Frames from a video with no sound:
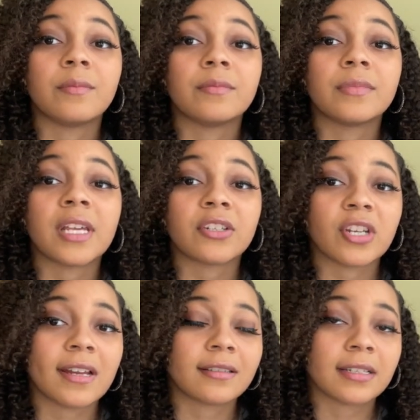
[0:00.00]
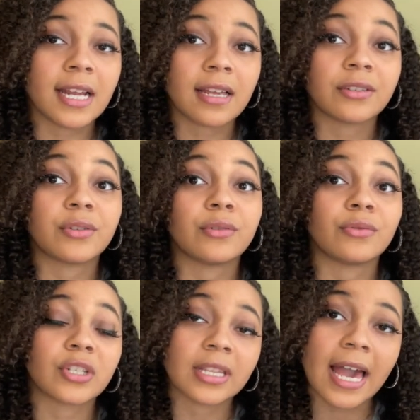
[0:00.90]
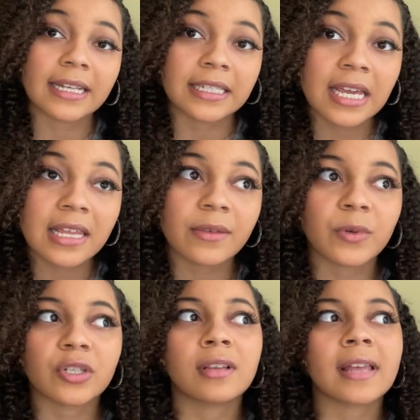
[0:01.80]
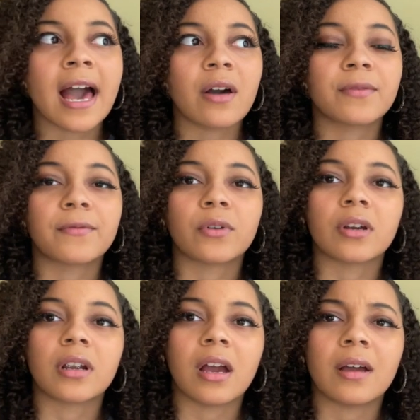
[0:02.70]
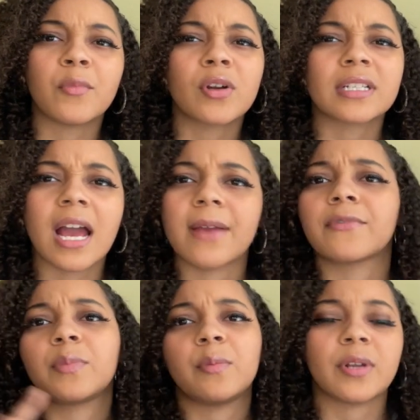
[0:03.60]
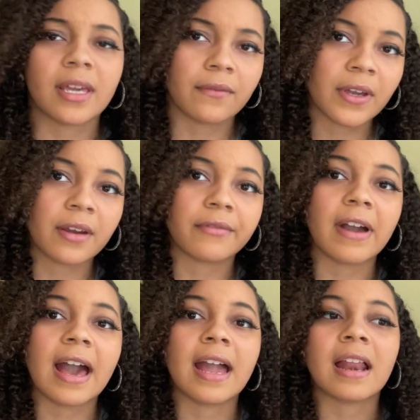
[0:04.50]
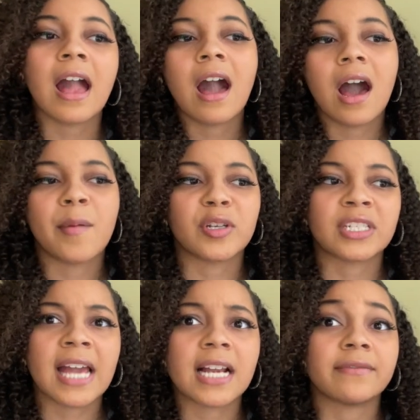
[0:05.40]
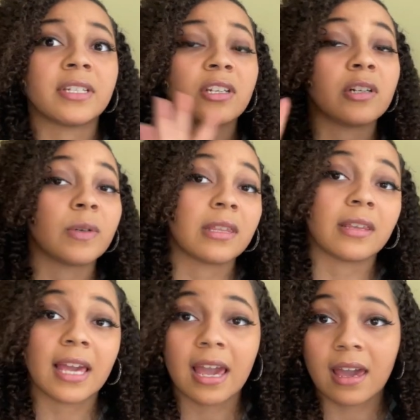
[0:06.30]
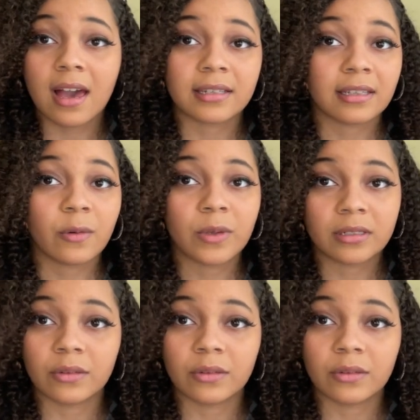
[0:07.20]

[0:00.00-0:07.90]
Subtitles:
they changed the date to July 10th, which allowed for more time for people to get verified and just kind of deal with the chaos that was the